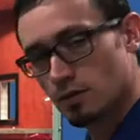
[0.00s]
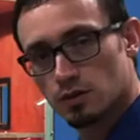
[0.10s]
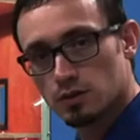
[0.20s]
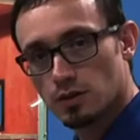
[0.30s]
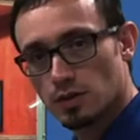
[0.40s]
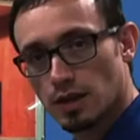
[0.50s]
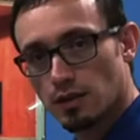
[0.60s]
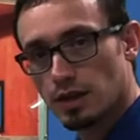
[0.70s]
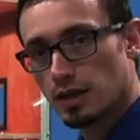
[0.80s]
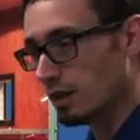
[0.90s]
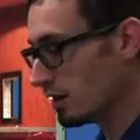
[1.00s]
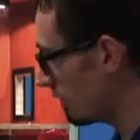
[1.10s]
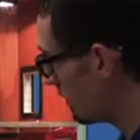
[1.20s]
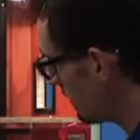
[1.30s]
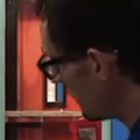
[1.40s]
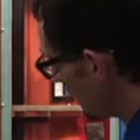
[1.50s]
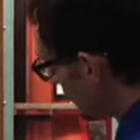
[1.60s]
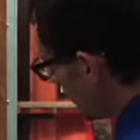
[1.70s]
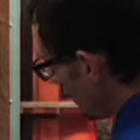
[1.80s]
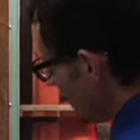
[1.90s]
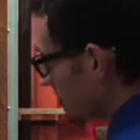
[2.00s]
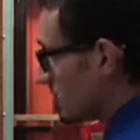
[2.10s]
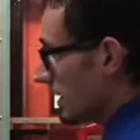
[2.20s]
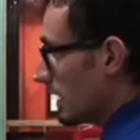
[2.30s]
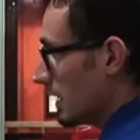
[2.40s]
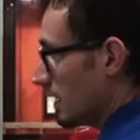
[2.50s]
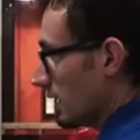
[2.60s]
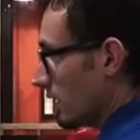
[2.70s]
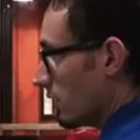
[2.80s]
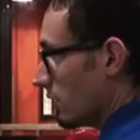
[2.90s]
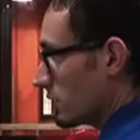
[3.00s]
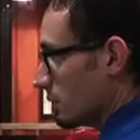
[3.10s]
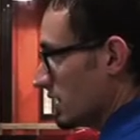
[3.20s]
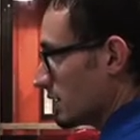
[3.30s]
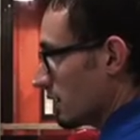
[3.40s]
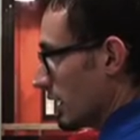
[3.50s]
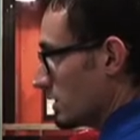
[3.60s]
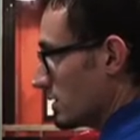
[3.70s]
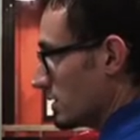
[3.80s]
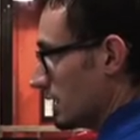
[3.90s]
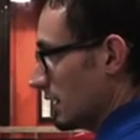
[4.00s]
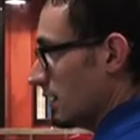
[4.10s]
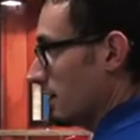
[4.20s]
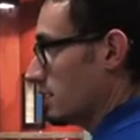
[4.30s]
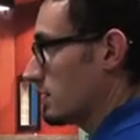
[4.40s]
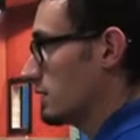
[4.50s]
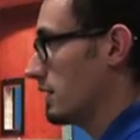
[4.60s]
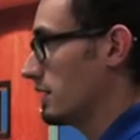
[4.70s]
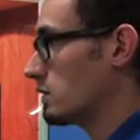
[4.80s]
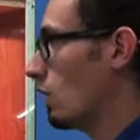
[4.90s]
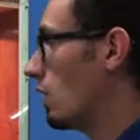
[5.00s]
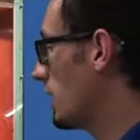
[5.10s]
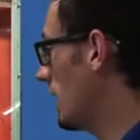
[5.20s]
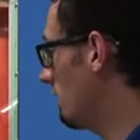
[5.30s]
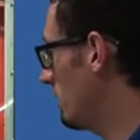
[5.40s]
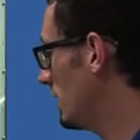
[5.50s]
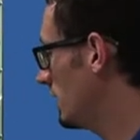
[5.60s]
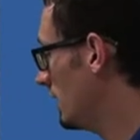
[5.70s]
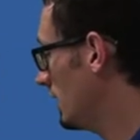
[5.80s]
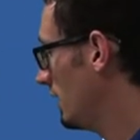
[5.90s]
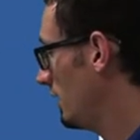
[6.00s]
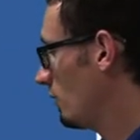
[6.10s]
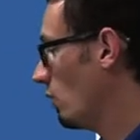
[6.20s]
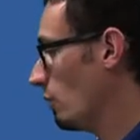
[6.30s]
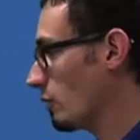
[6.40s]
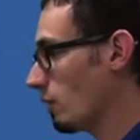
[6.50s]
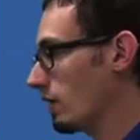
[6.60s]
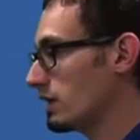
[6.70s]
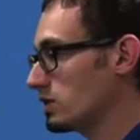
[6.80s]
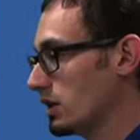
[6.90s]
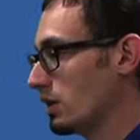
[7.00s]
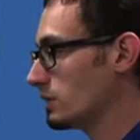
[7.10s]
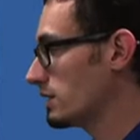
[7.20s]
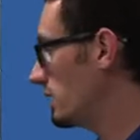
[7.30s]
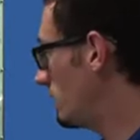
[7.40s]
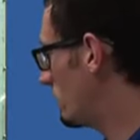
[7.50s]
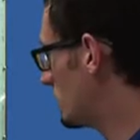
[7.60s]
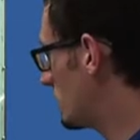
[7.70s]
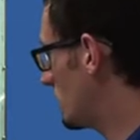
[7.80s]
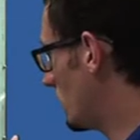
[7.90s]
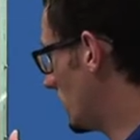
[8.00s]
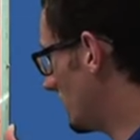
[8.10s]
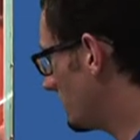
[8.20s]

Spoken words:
So down here, and you can kind of see it in here, there's some insulation sitting in this wall cavity. And what we wanted to show was the difference between